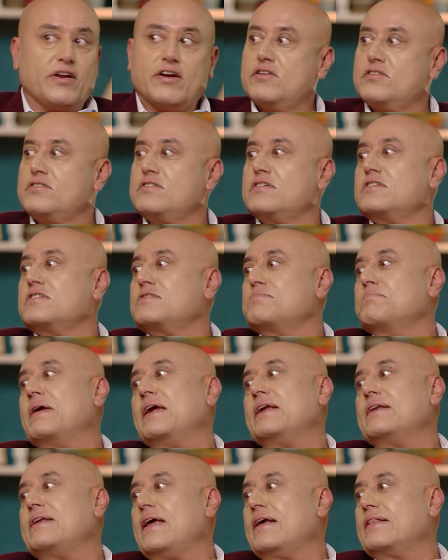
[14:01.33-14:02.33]
years, it
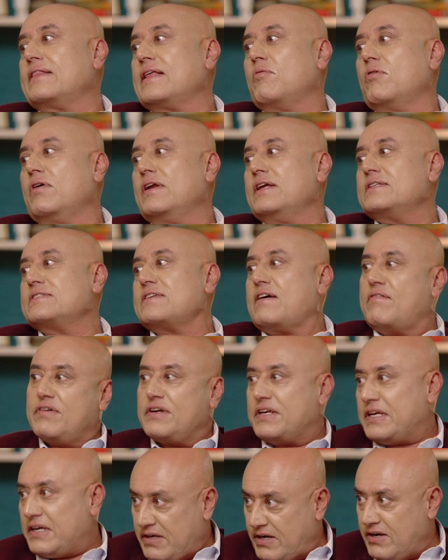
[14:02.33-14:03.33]
may take them only
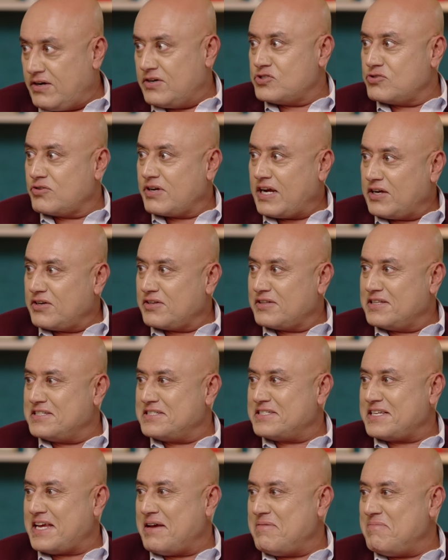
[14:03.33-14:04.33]
17 years to get to the
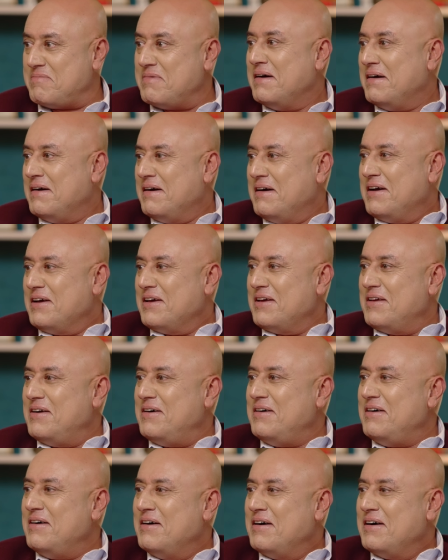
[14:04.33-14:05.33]
same, you
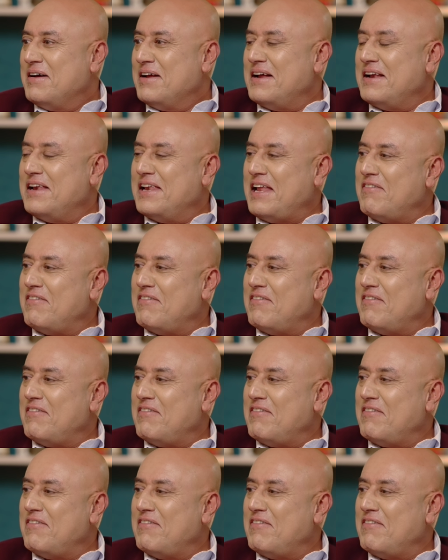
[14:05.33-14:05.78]
know, uh,